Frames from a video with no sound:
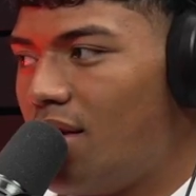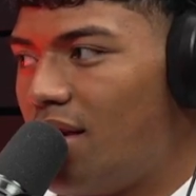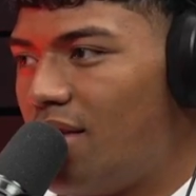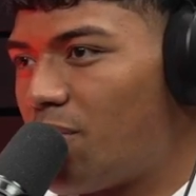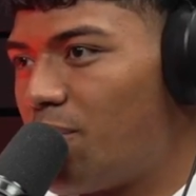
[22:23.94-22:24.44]

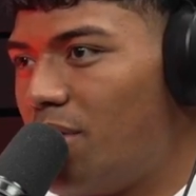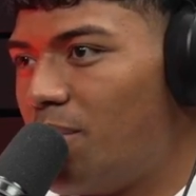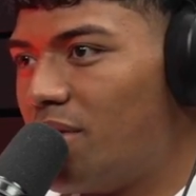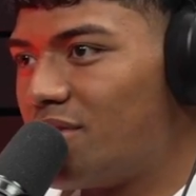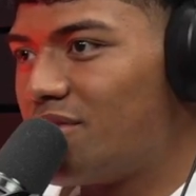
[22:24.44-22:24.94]
Yeah, that's pretty
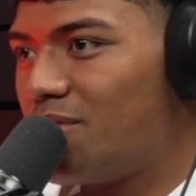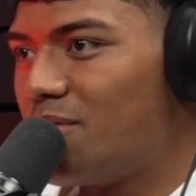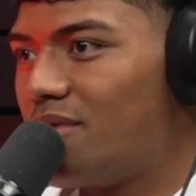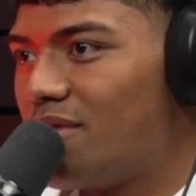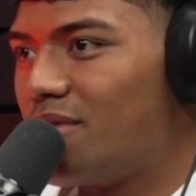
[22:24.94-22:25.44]
much
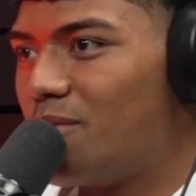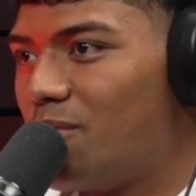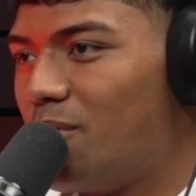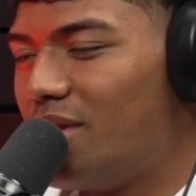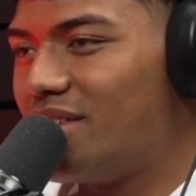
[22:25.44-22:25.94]

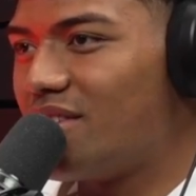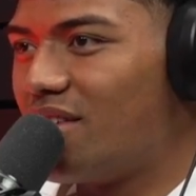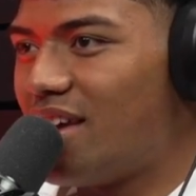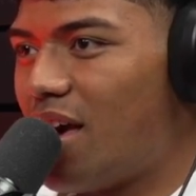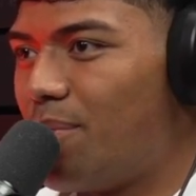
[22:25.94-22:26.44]
when it started
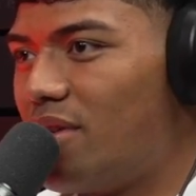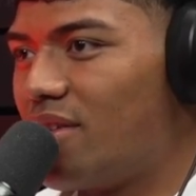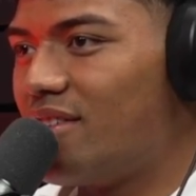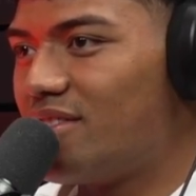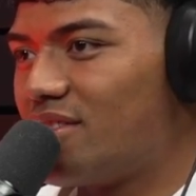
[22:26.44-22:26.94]
to happen, I guess.